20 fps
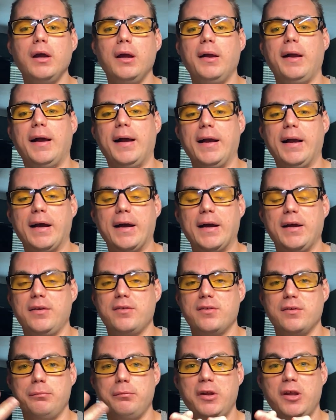I got
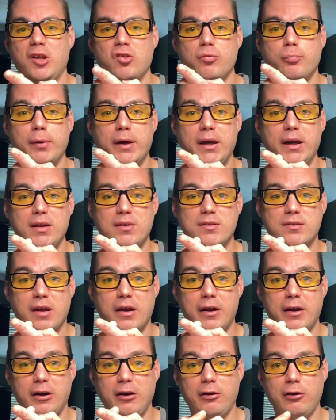some disk space
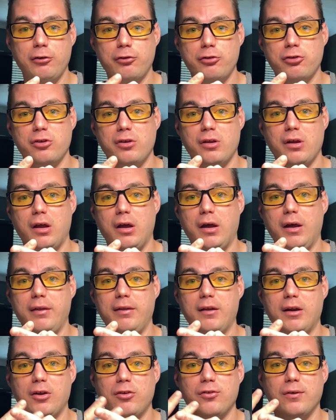errors uh,
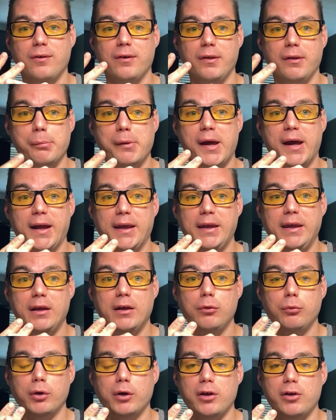that I saw on the back
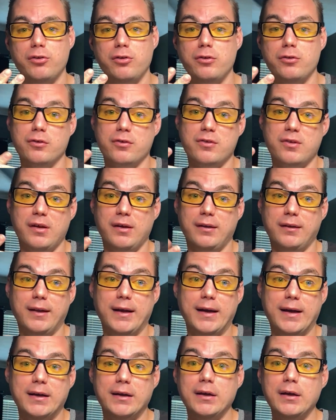end when I was using
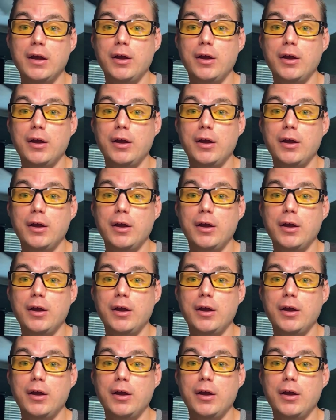CLI.